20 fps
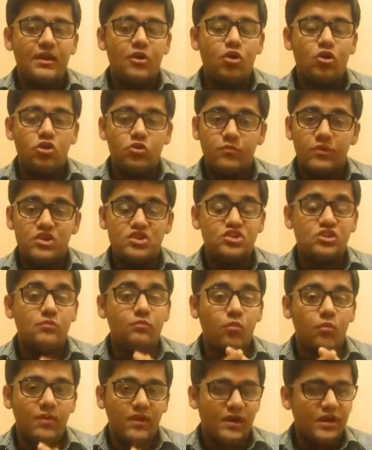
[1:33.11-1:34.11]
and
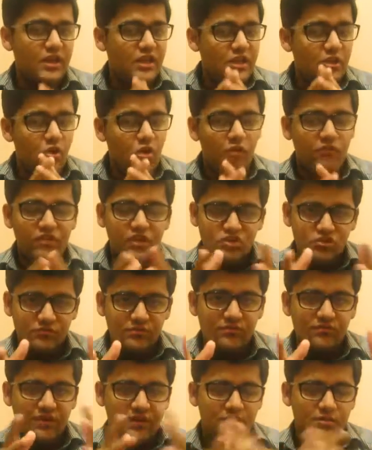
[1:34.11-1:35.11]
occupational mobility of
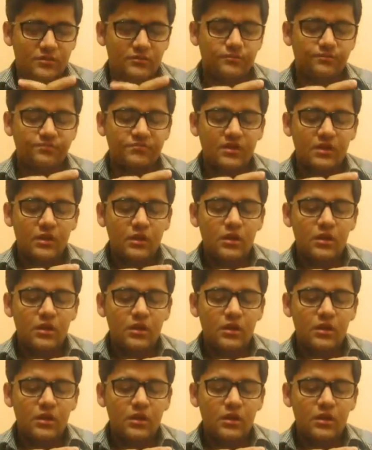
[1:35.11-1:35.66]
each of the factor.